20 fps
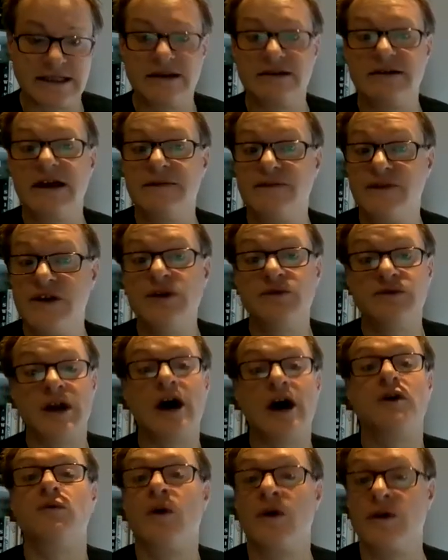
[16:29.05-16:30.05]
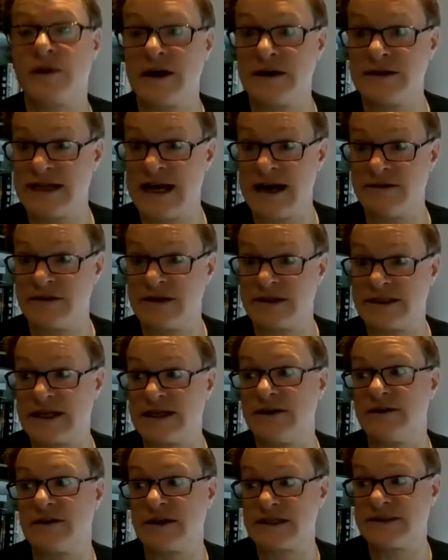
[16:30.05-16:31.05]
So if you know what those errors that
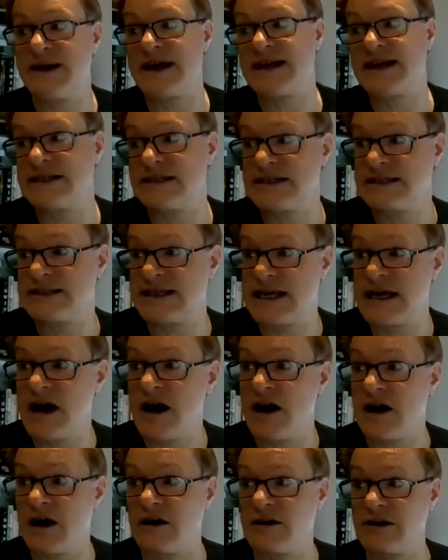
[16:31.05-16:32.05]
you're expecting to see are,